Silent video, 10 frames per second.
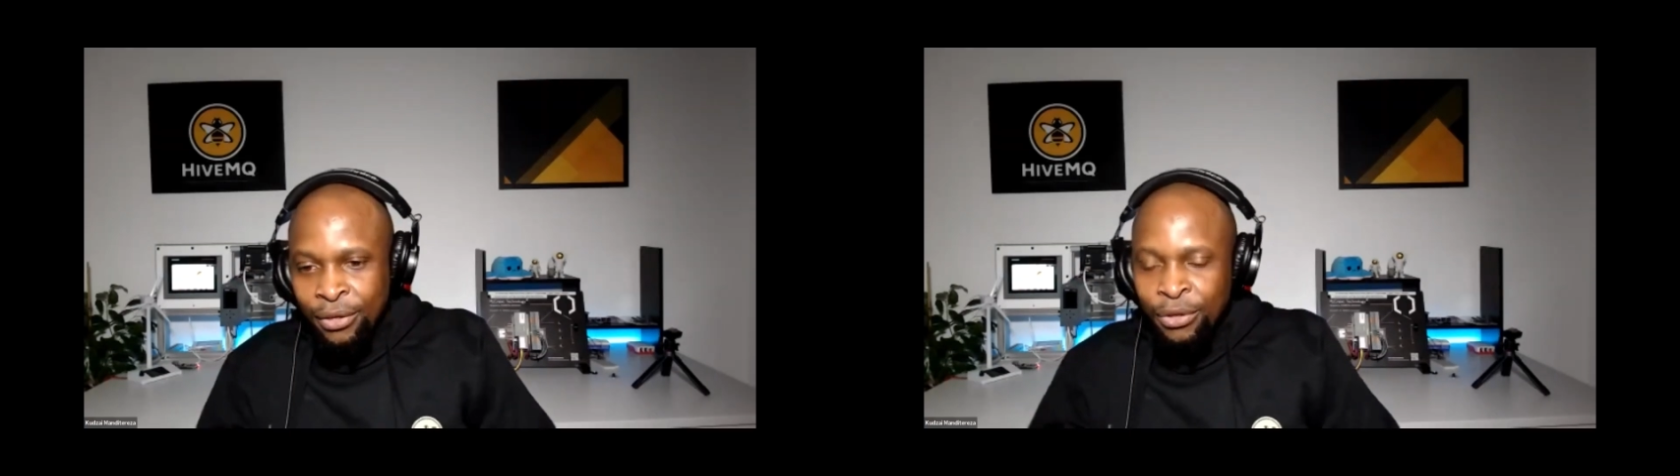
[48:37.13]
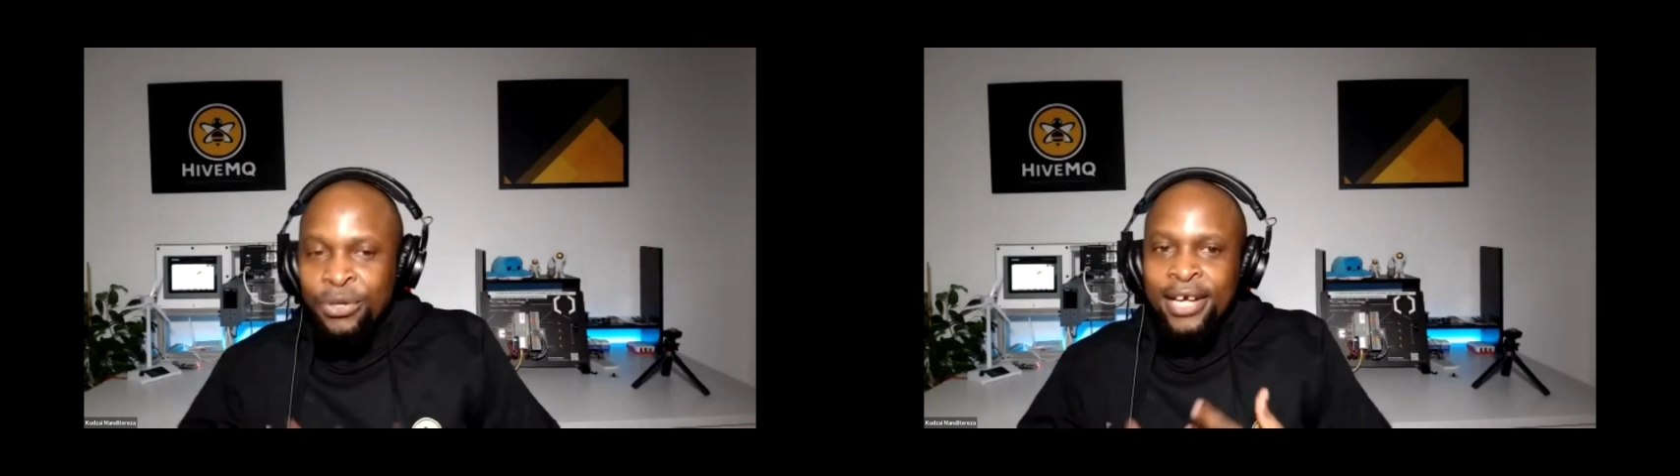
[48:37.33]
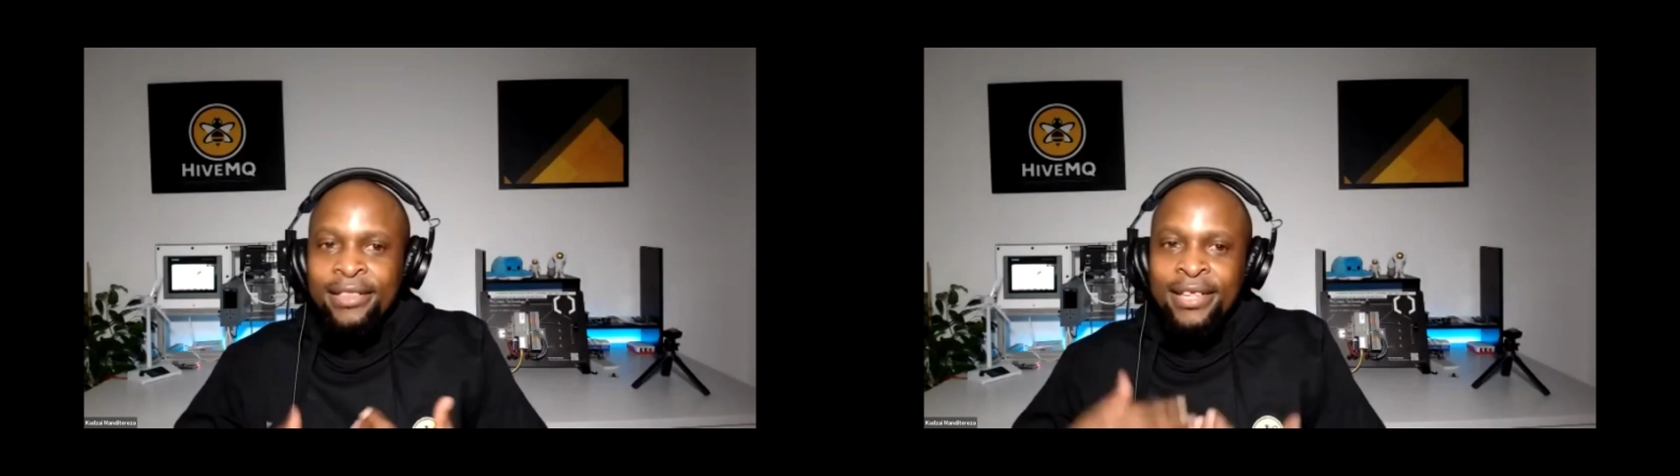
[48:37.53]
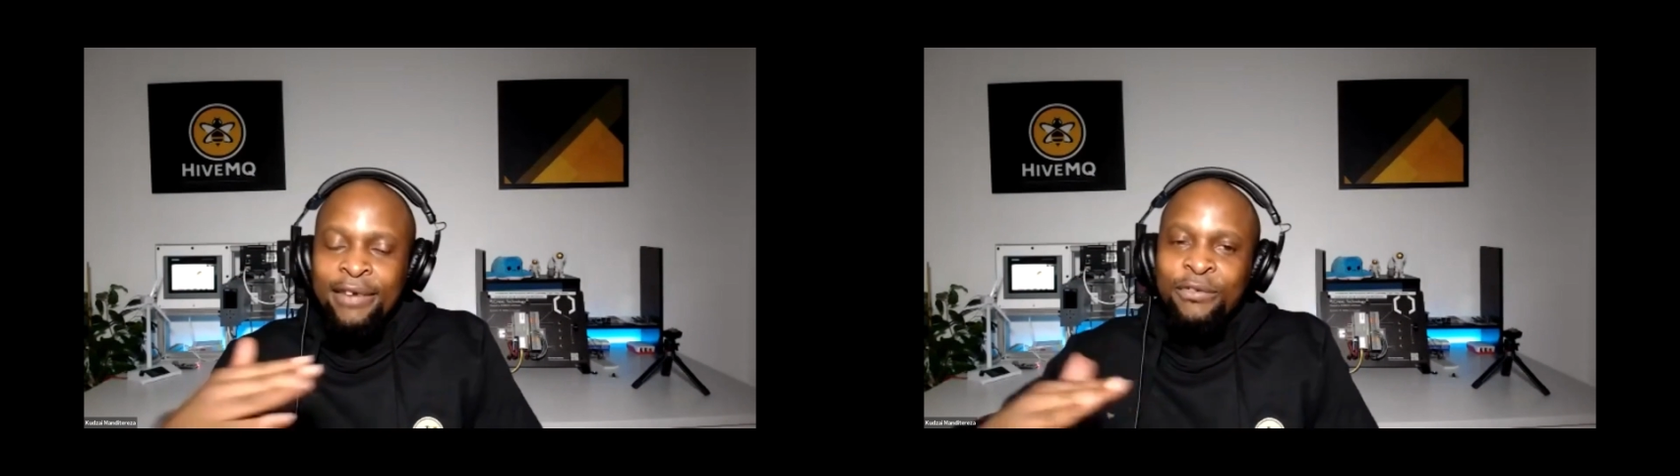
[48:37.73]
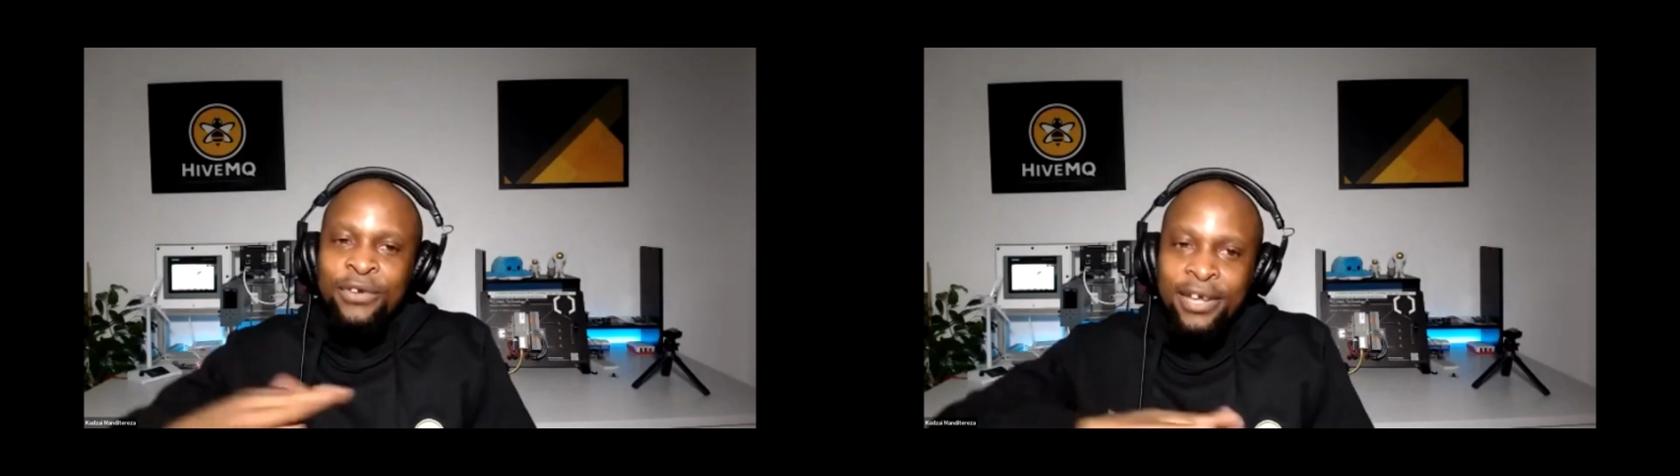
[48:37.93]
you then
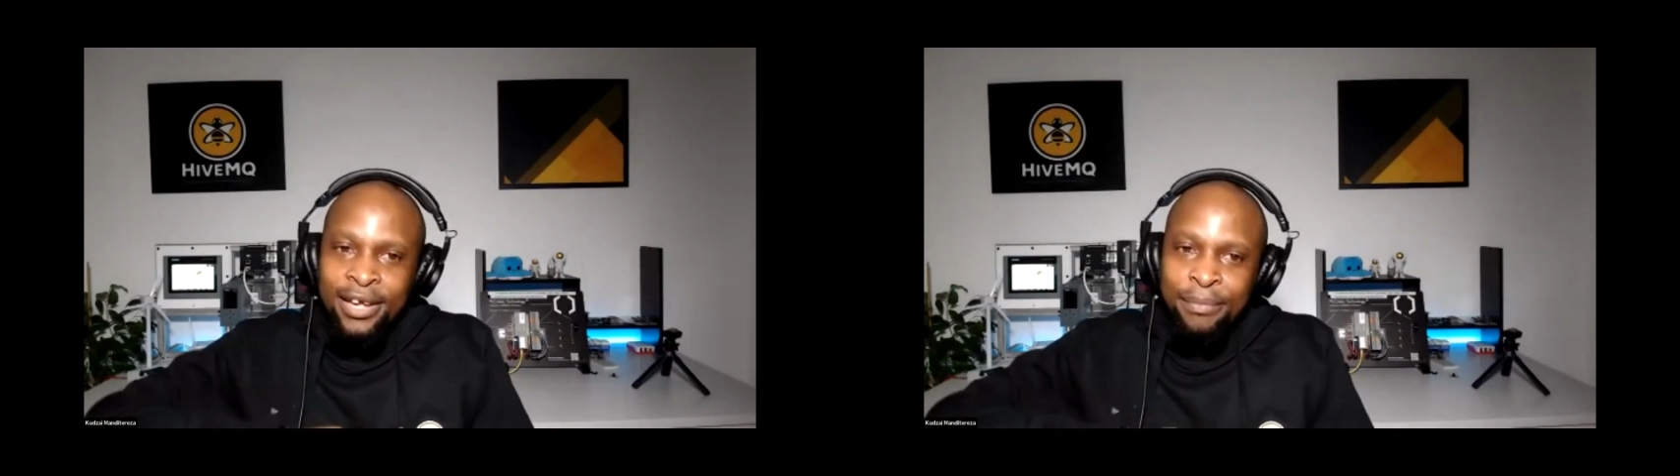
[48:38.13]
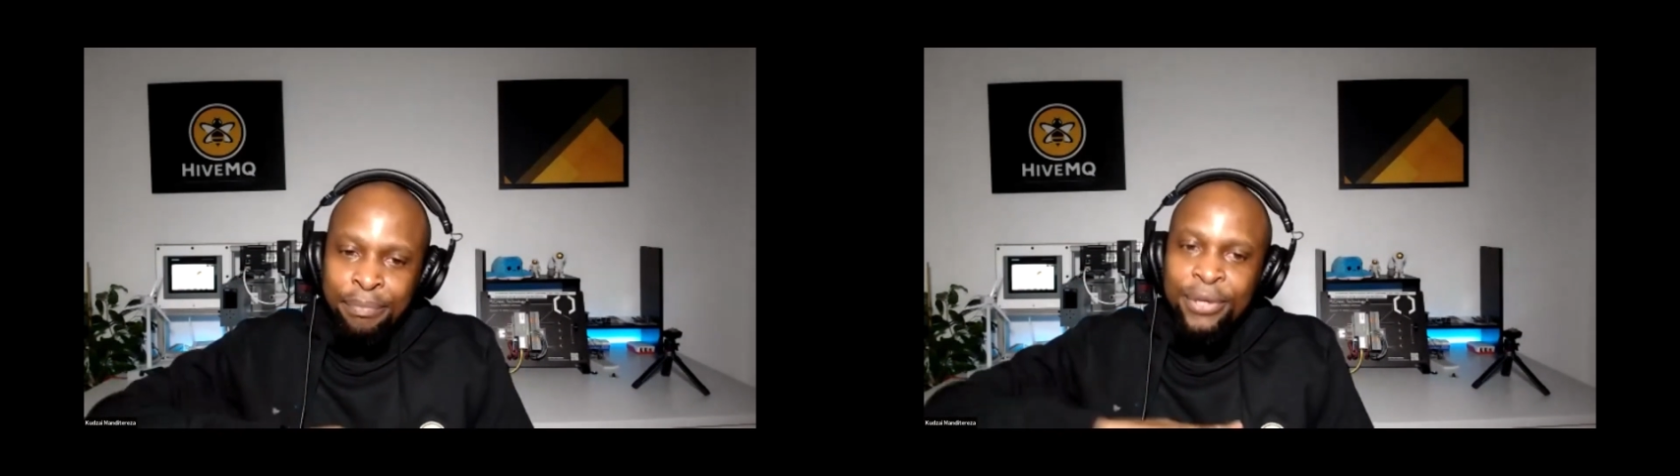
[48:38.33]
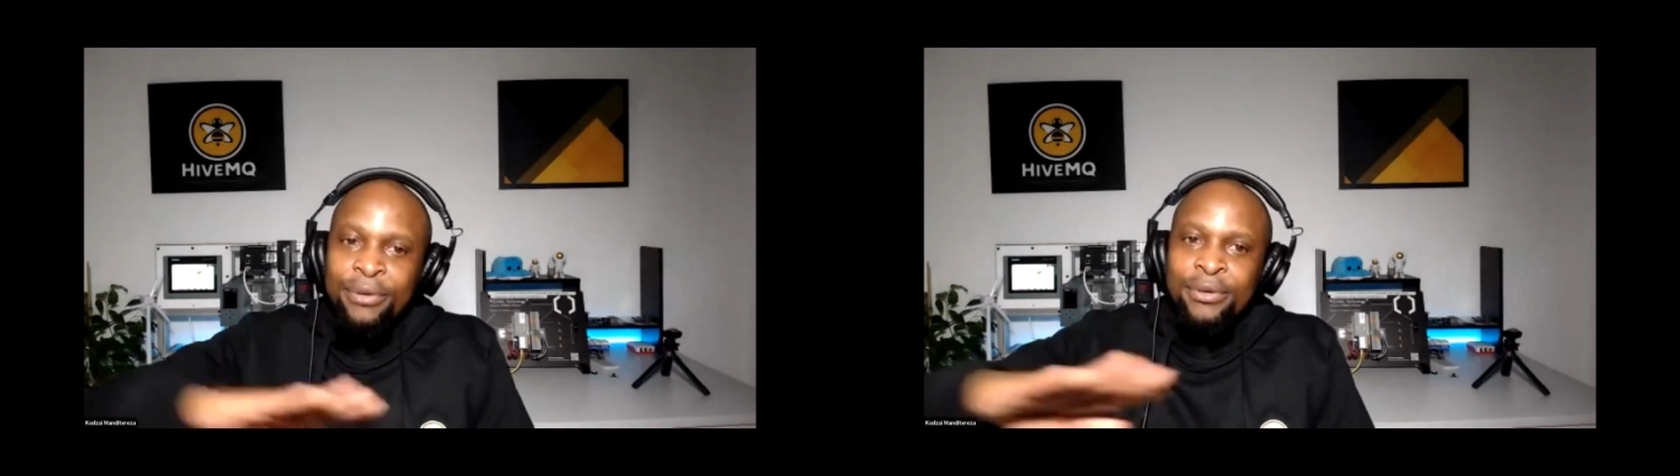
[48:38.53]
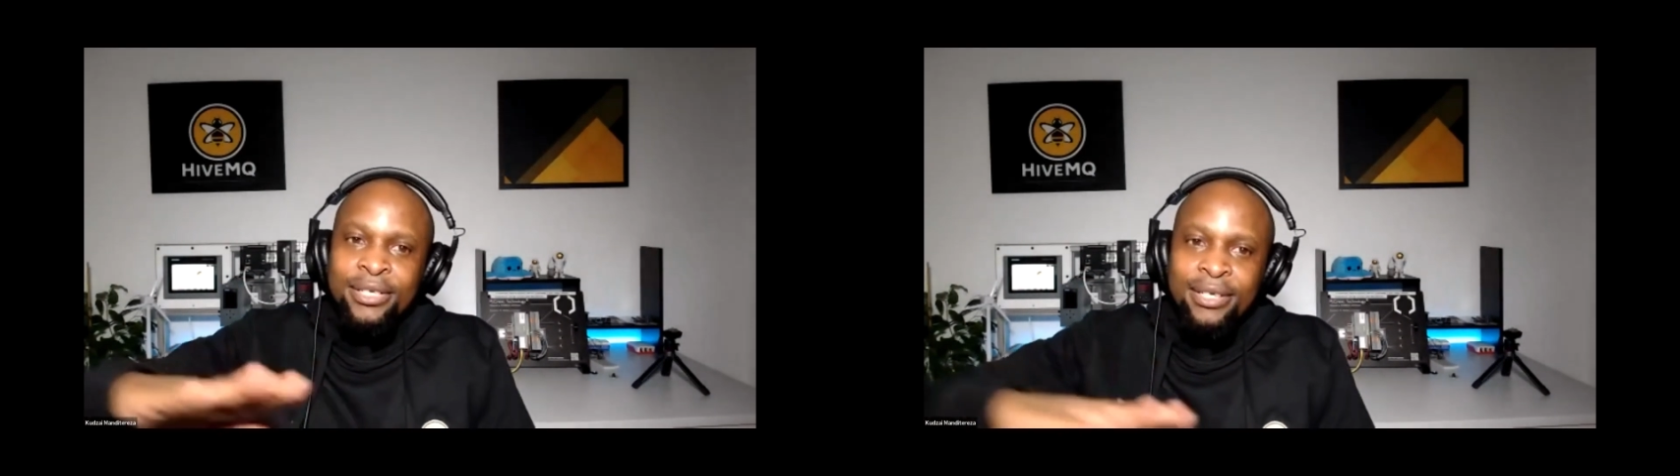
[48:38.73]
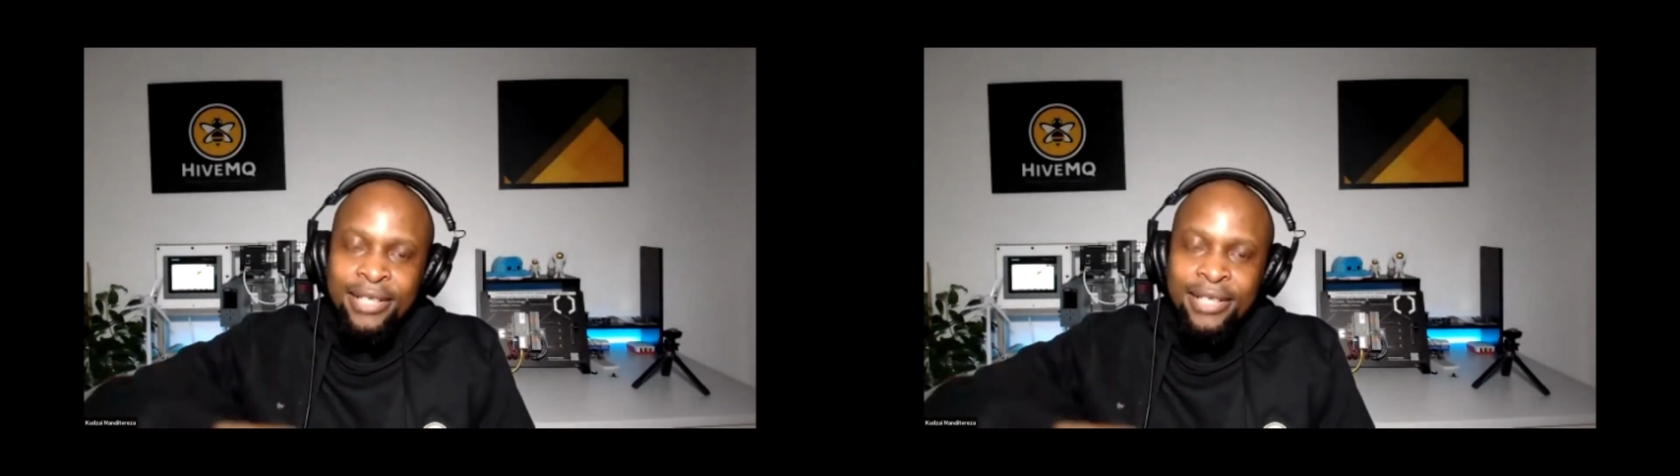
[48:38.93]
have to build